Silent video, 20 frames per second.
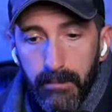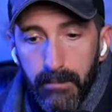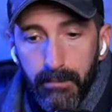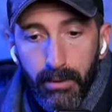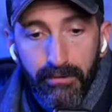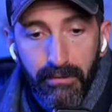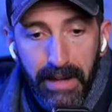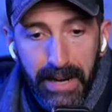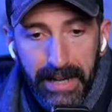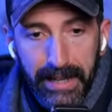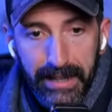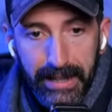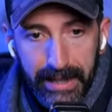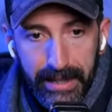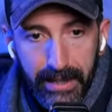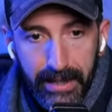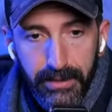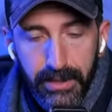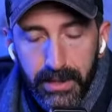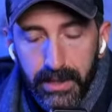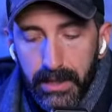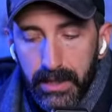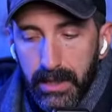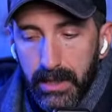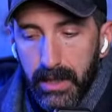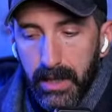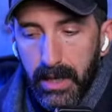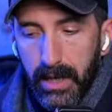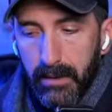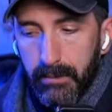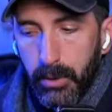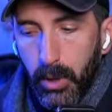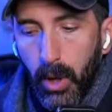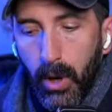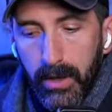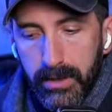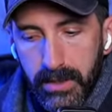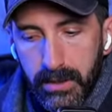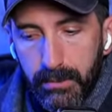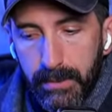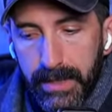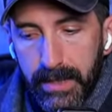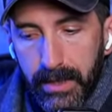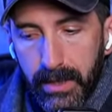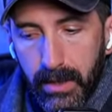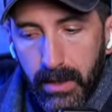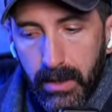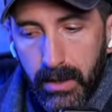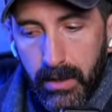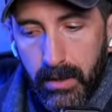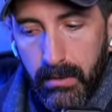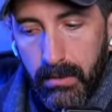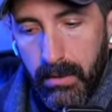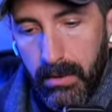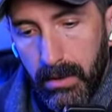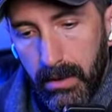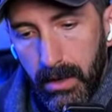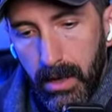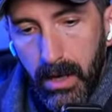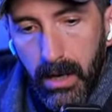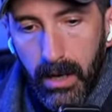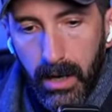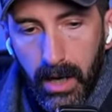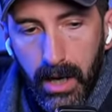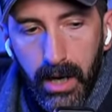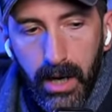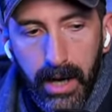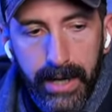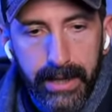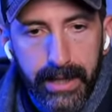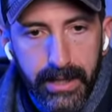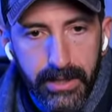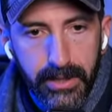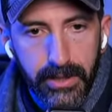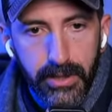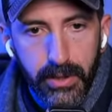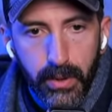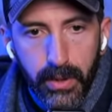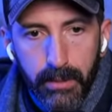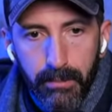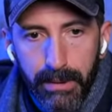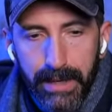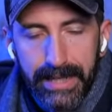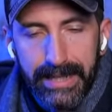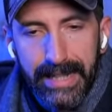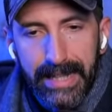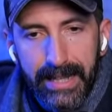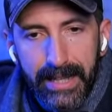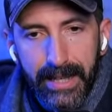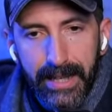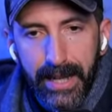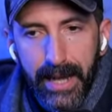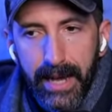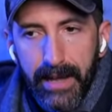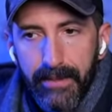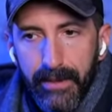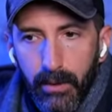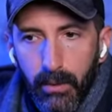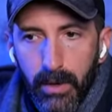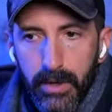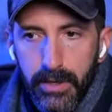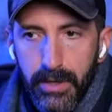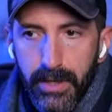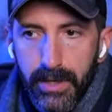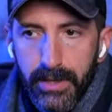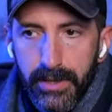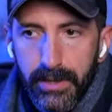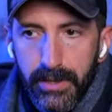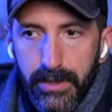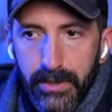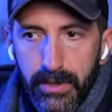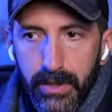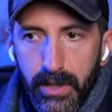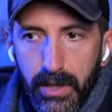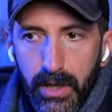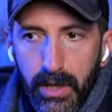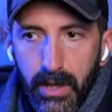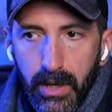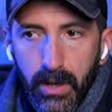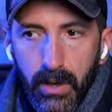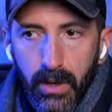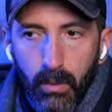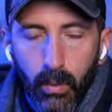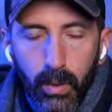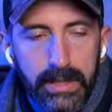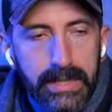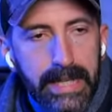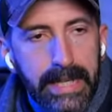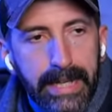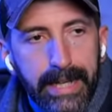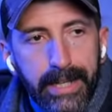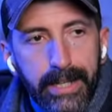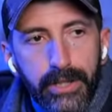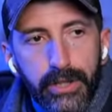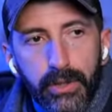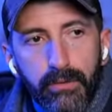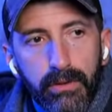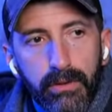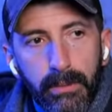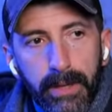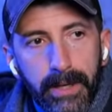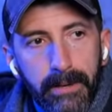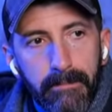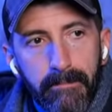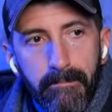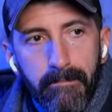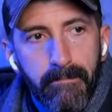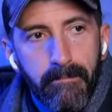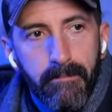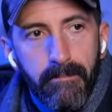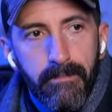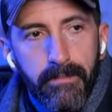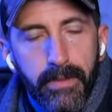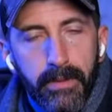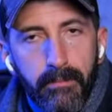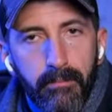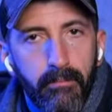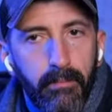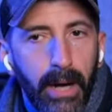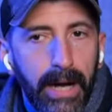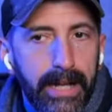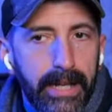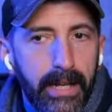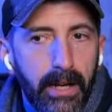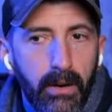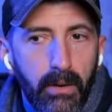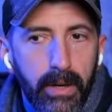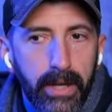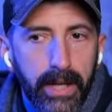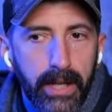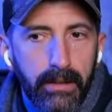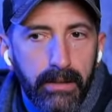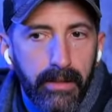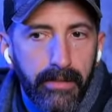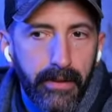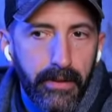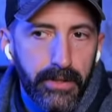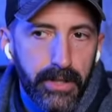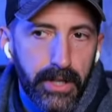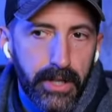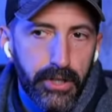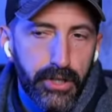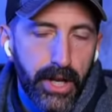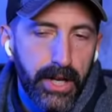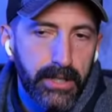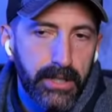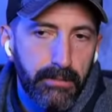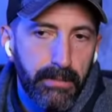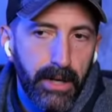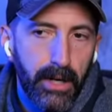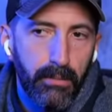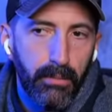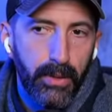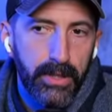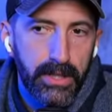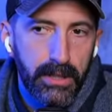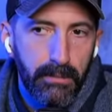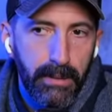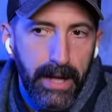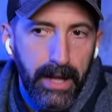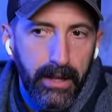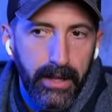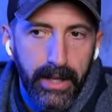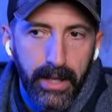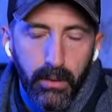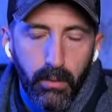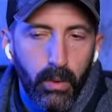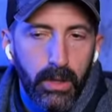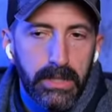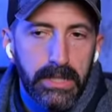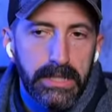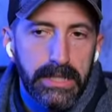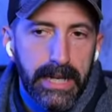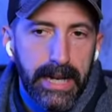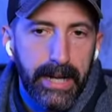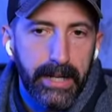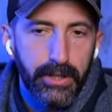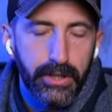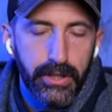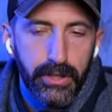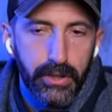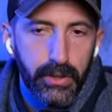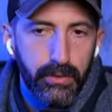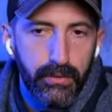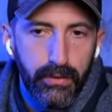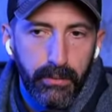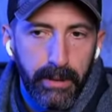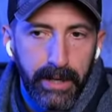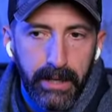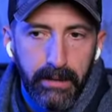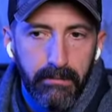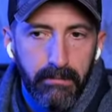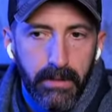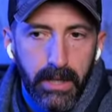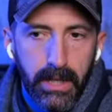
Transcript: prophetic gift causes me to go, I'd listen to it. But at the end of the day, the question is what's that going to do for me? By knowing that there's a Jezebel principality, what does it actually do for me?